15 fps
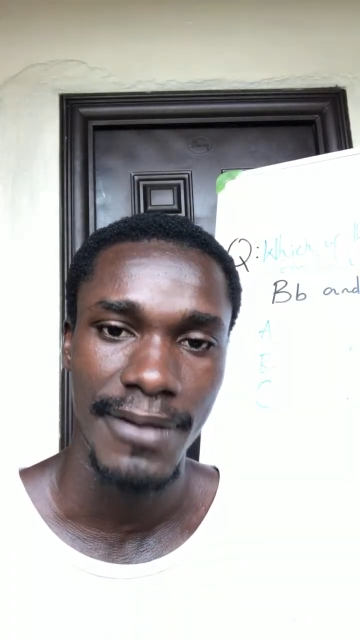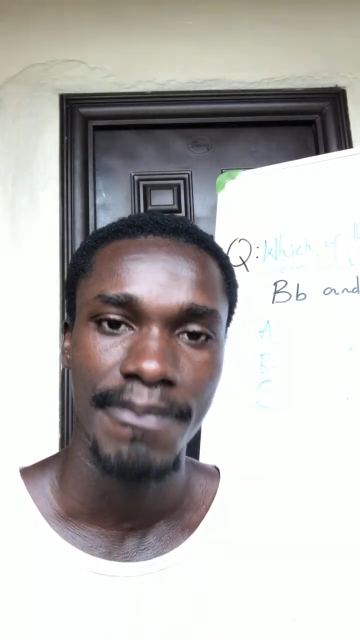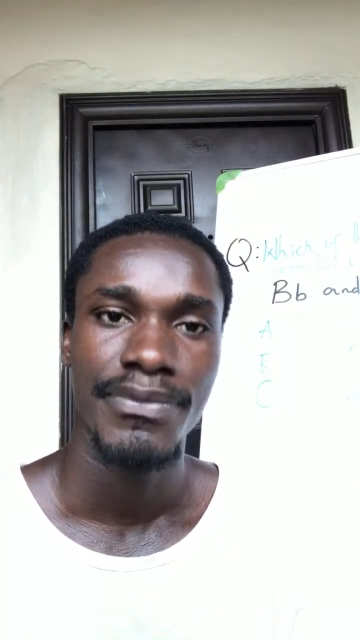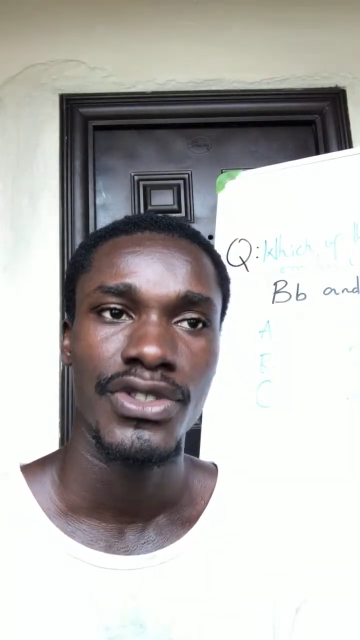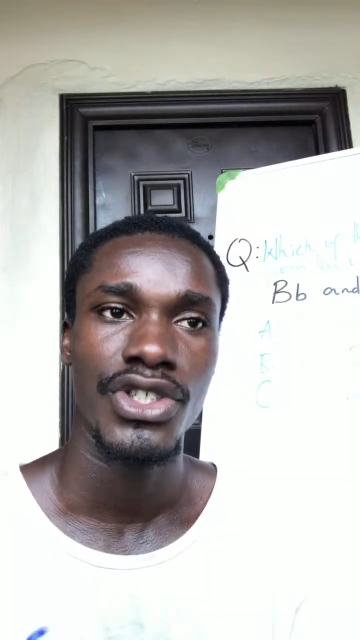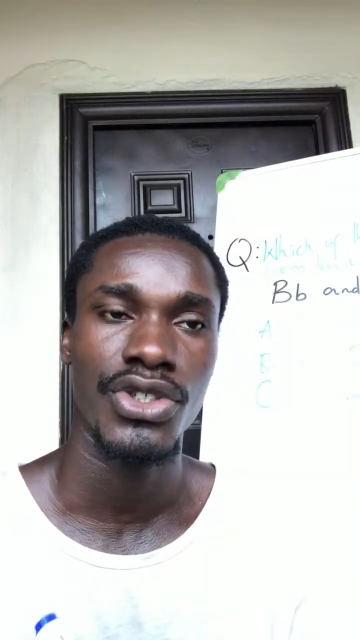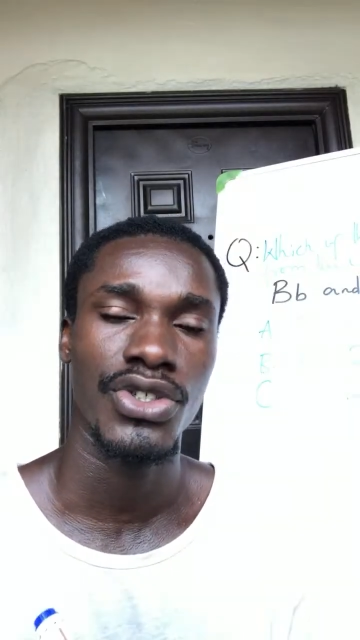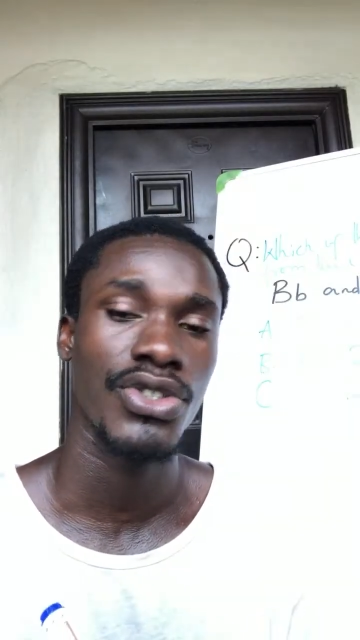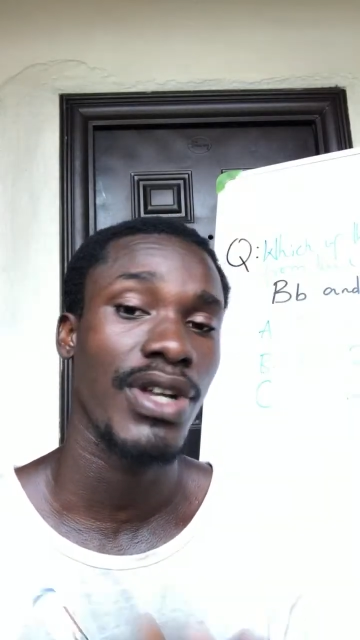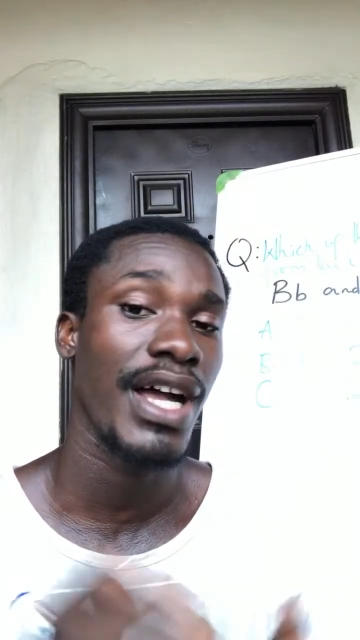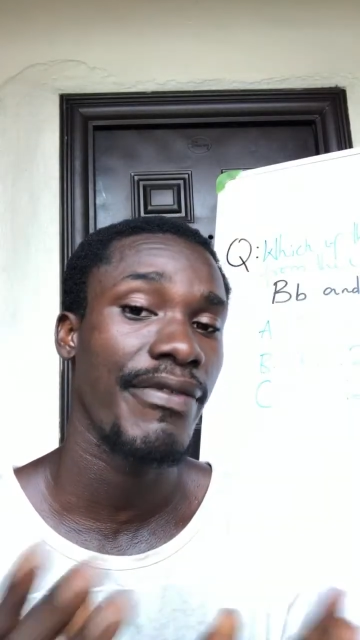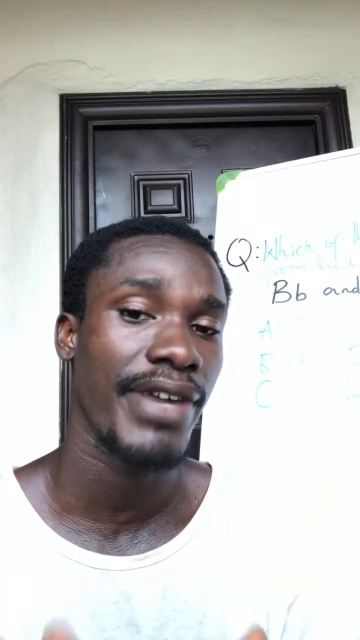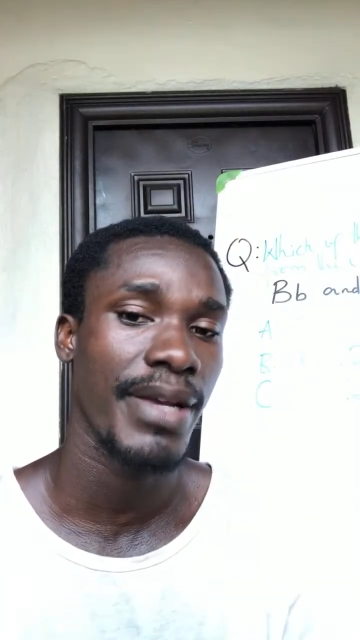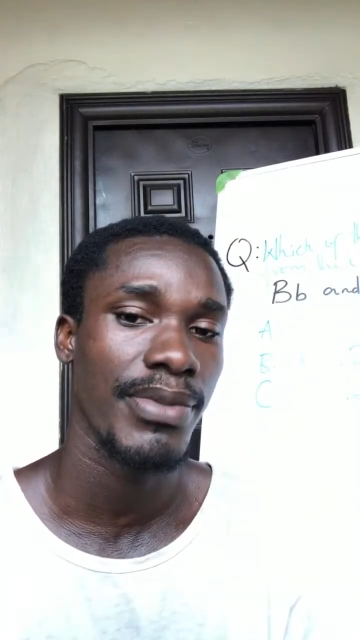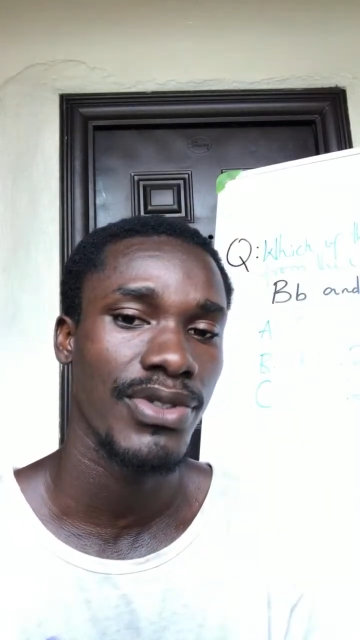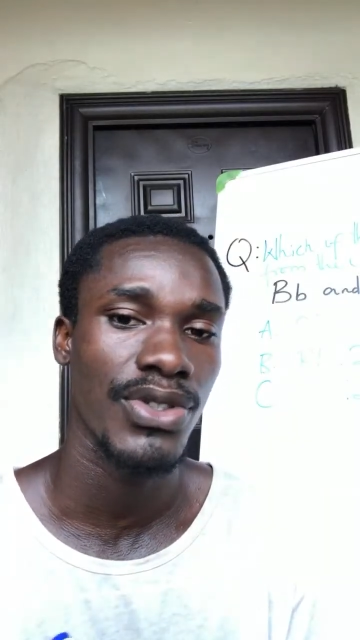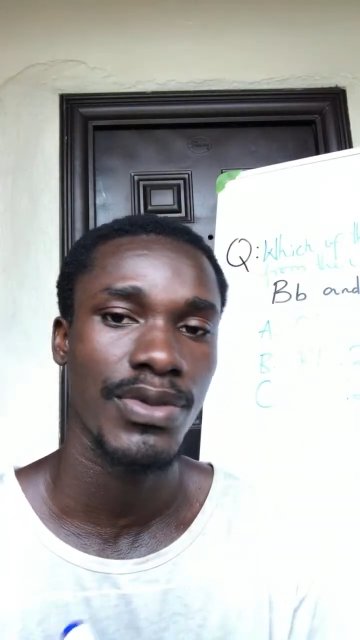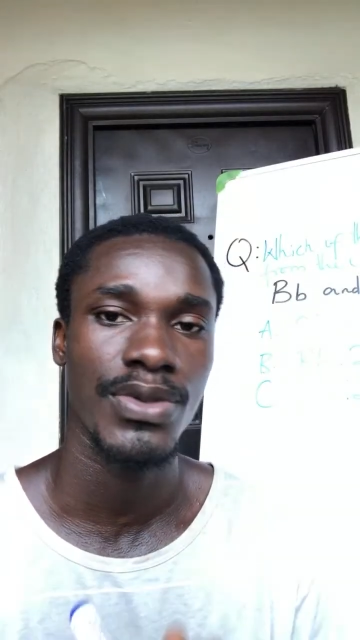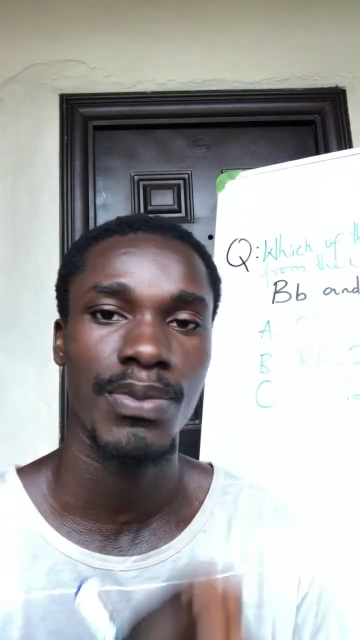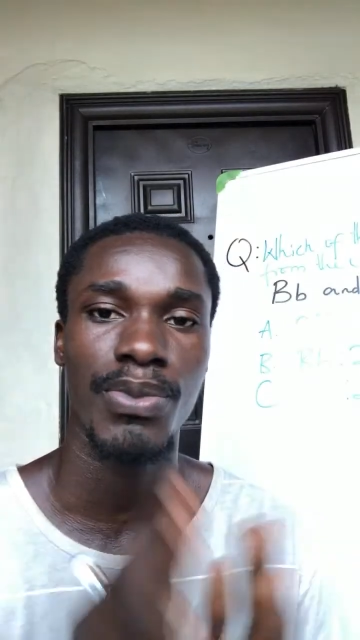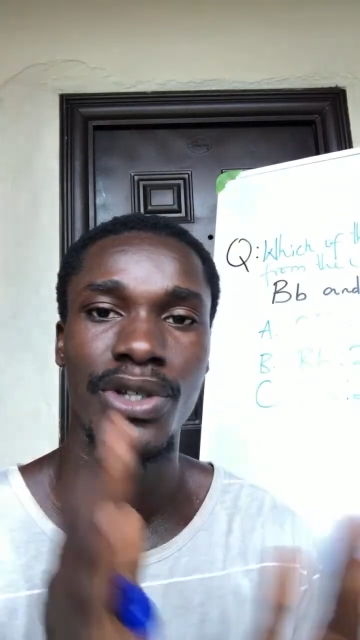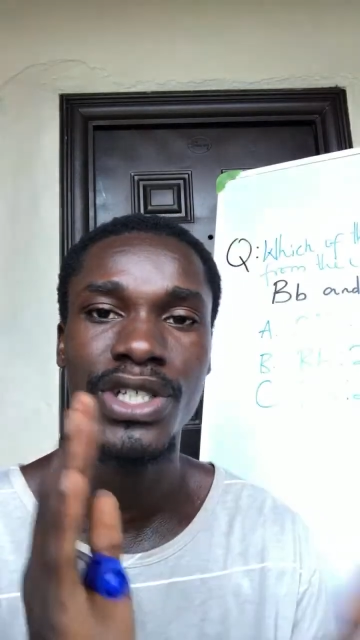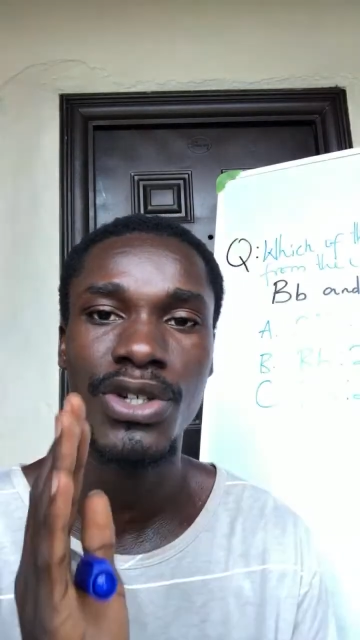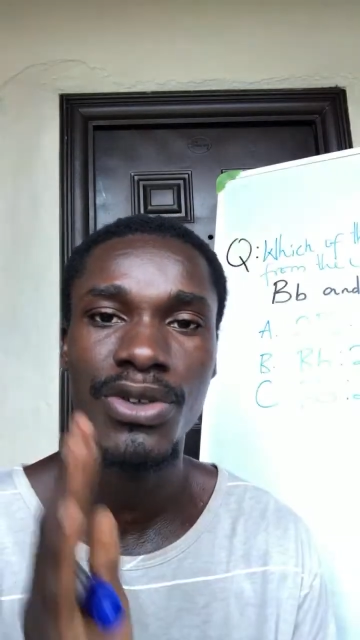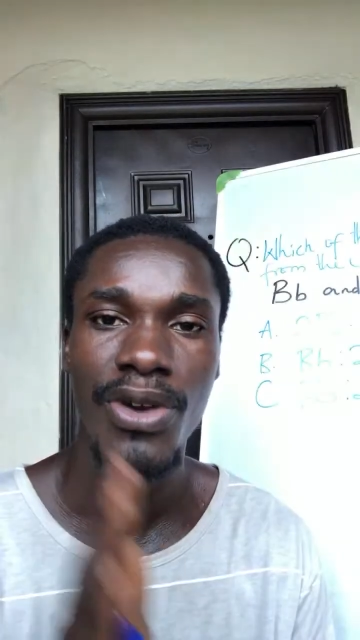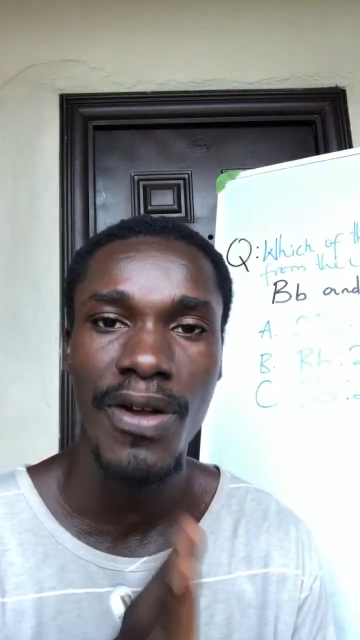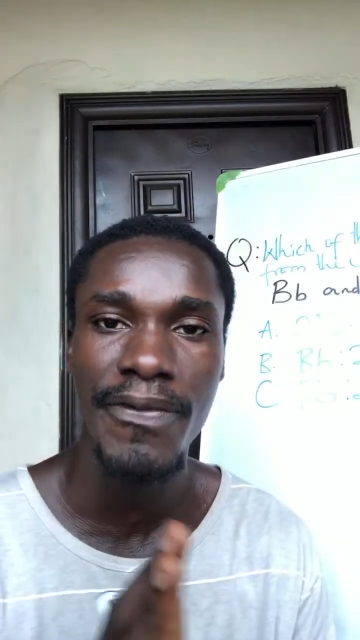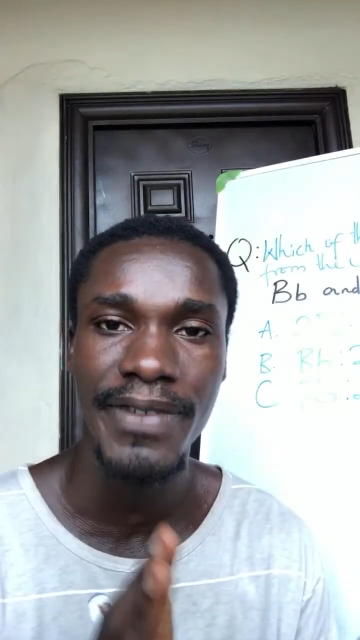So it does not have ribosomes. But the rough